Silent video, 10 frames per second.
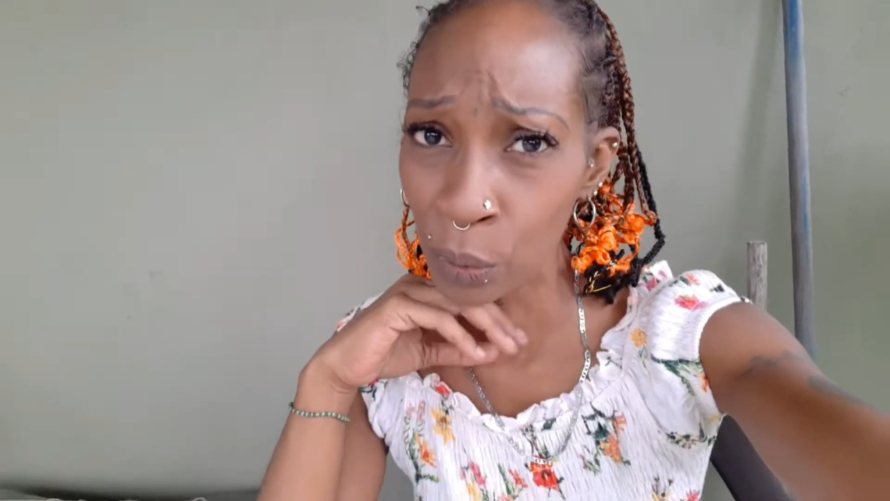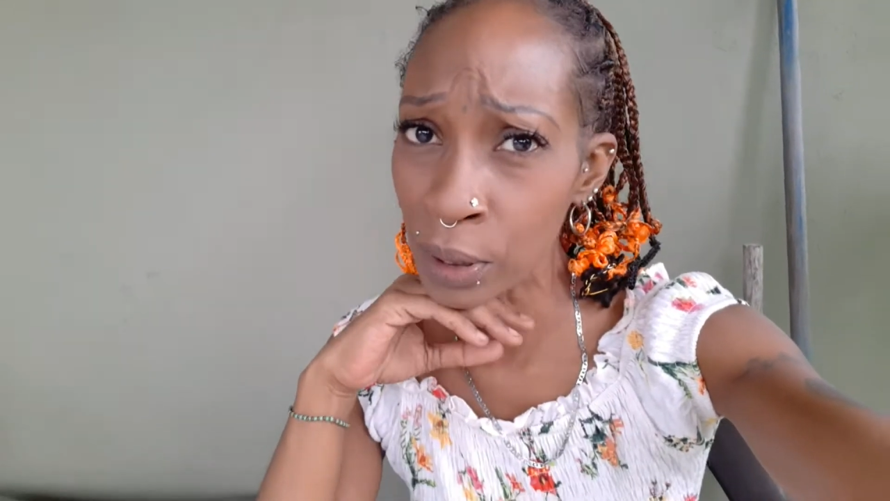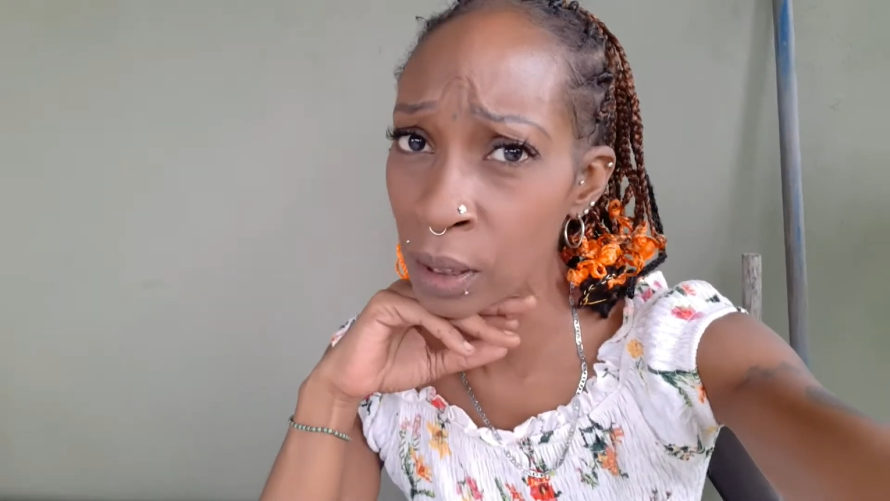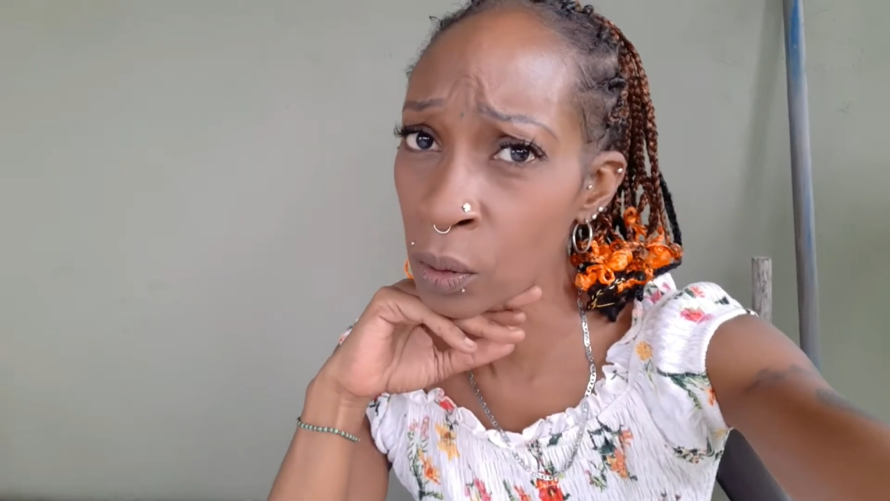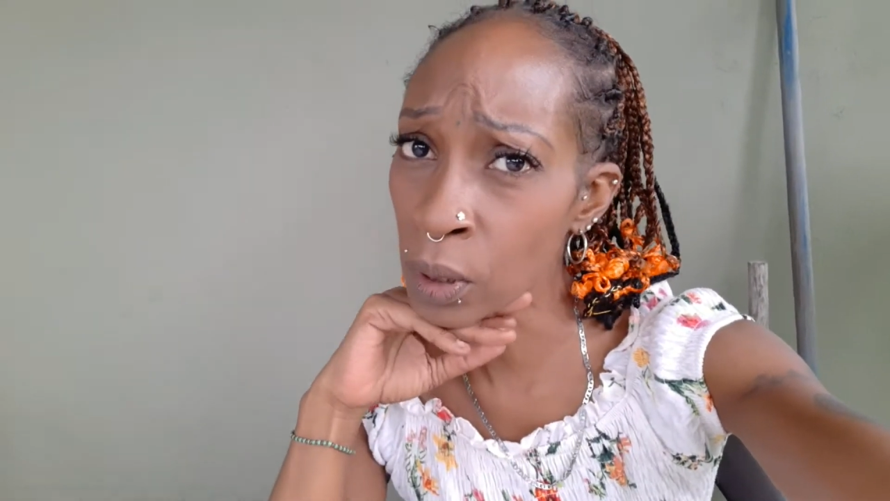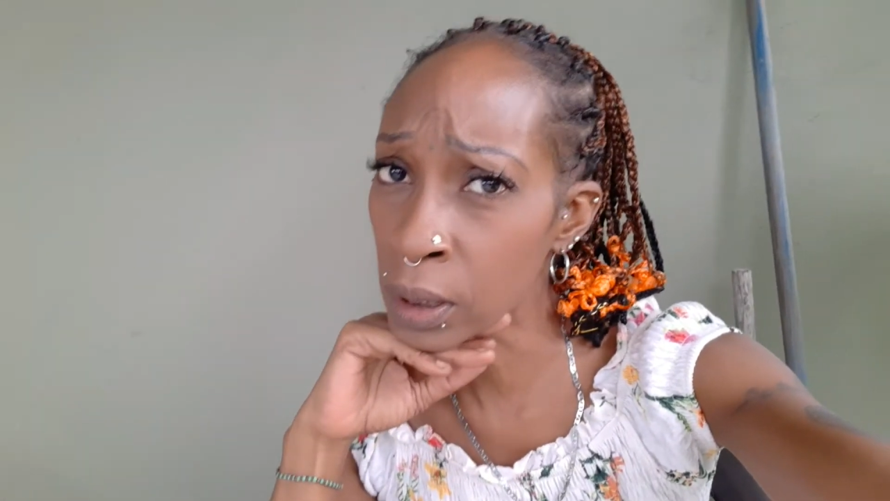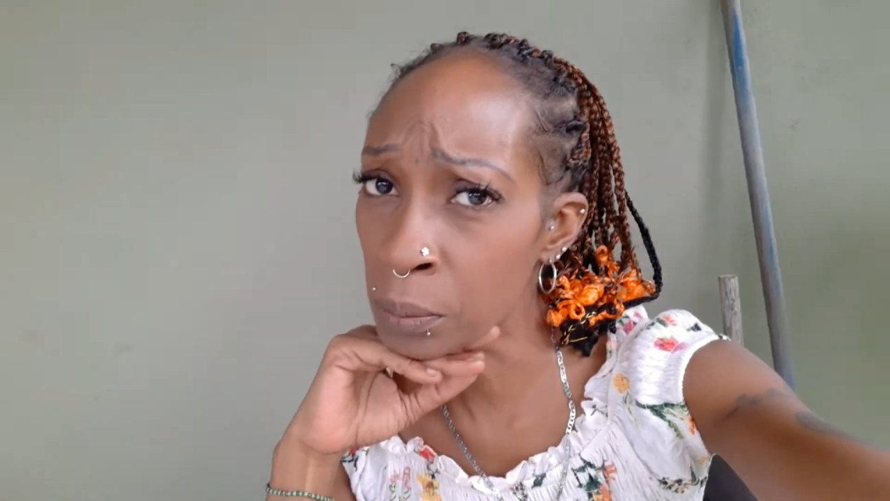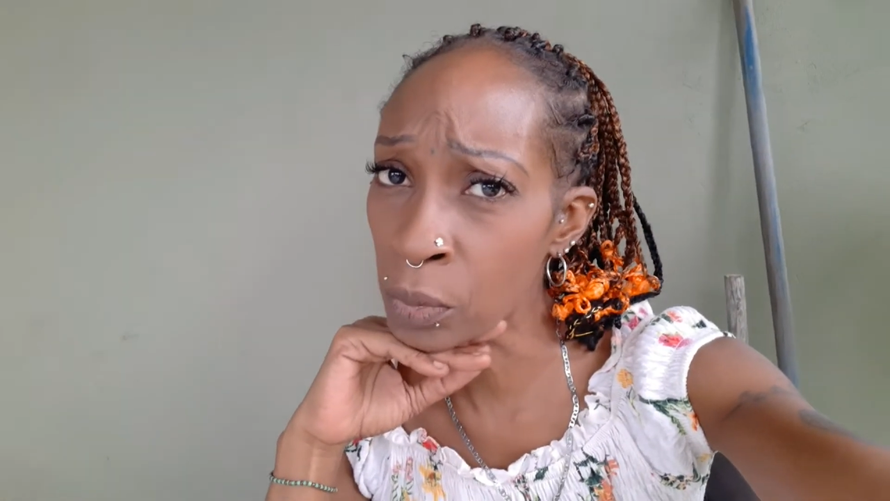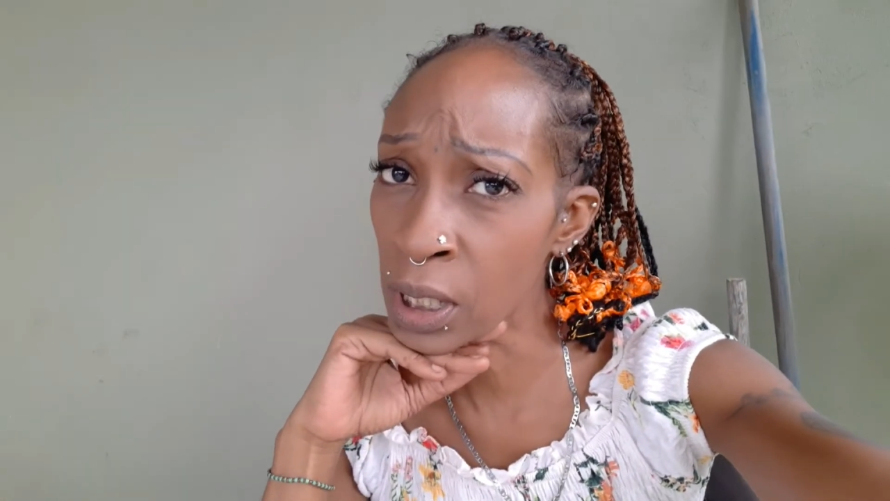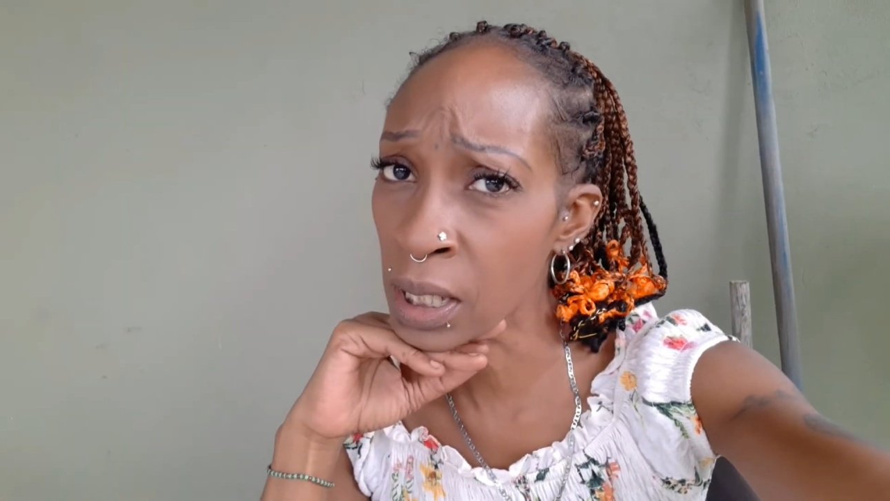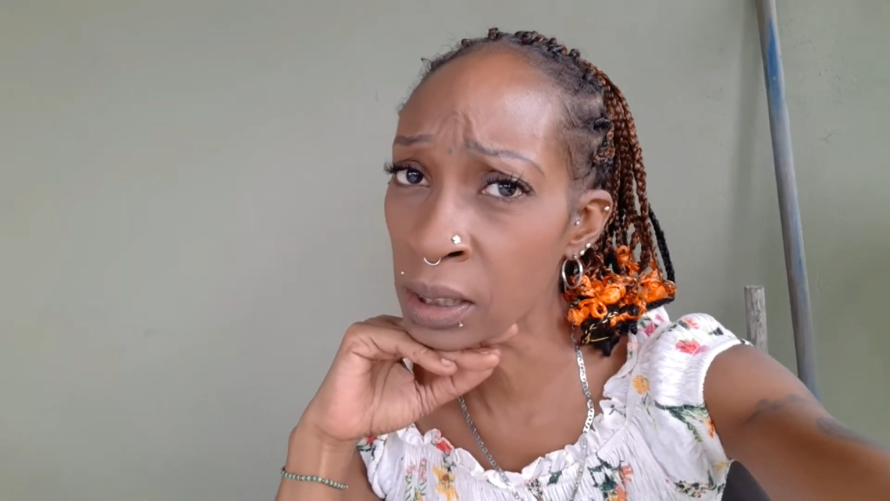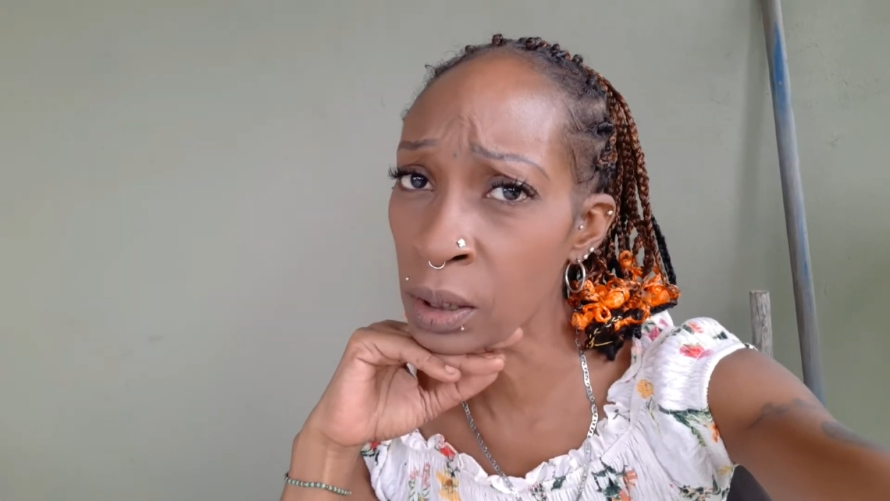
only call in Brianna